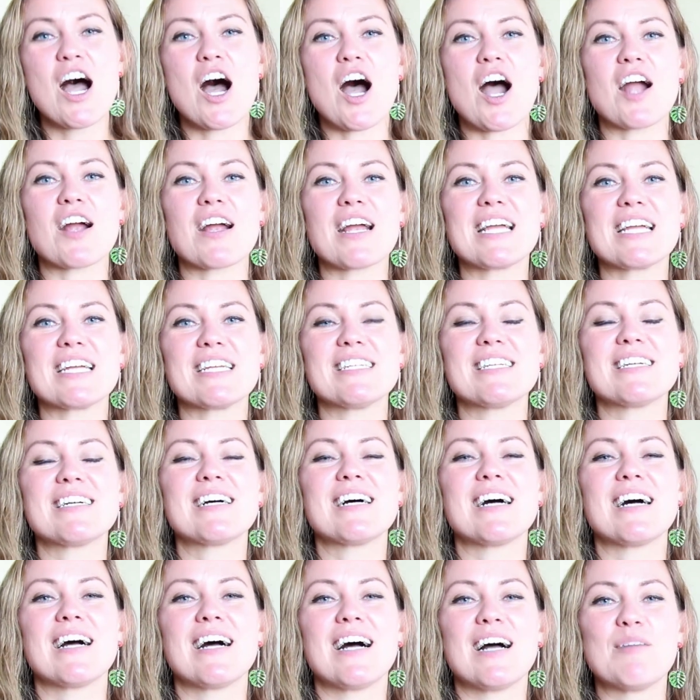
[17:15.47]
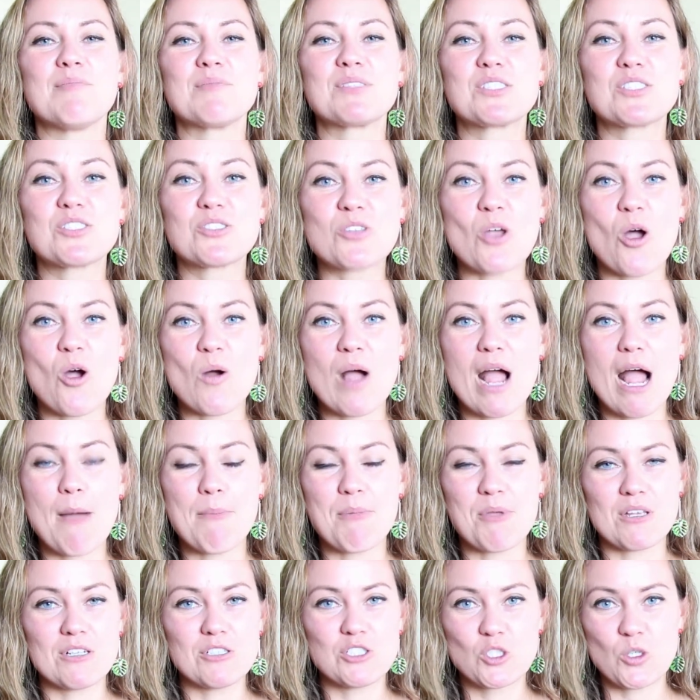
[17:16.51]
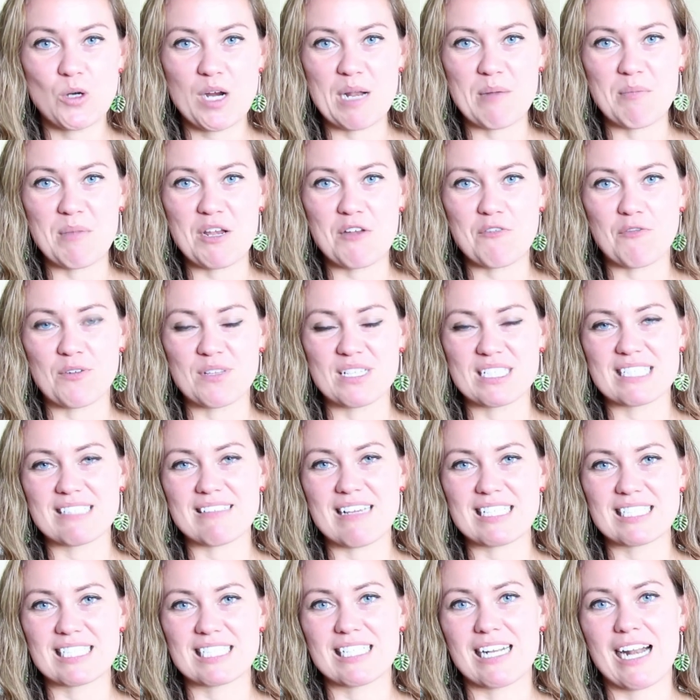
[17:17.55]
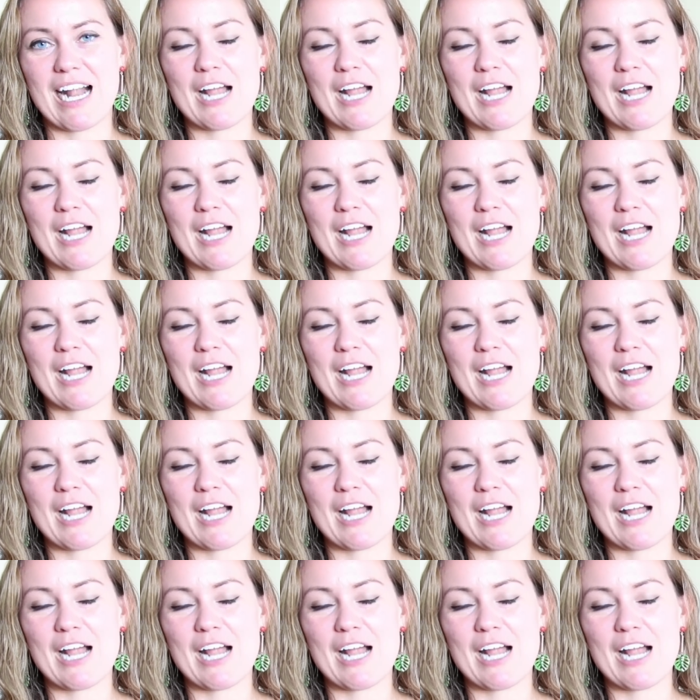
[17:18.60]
All right, I'm so happy you joined me for this lesson.